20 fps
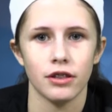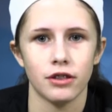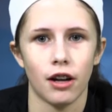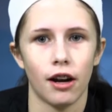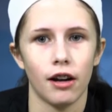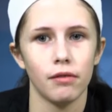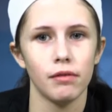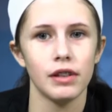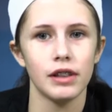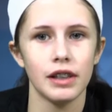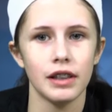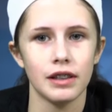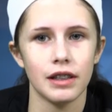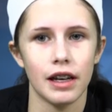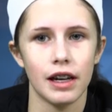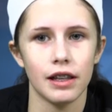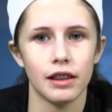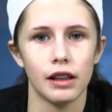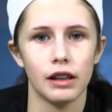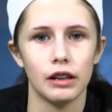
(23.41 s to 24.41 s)
Starting with
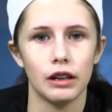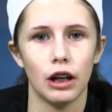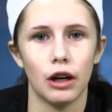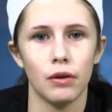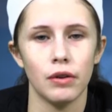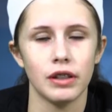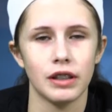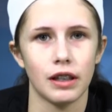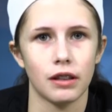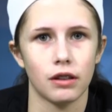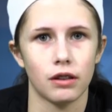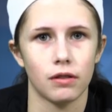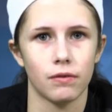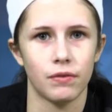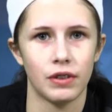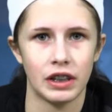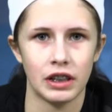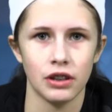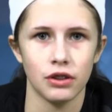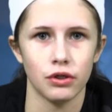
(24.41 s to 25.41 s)
today, the low is
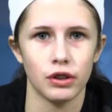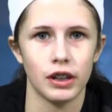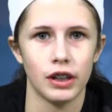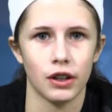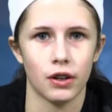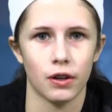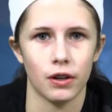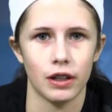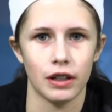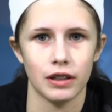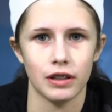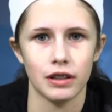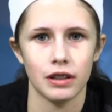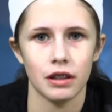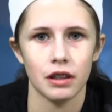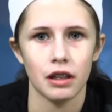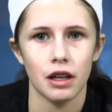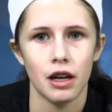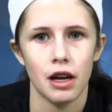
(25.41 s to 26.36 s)
at 53 degrees.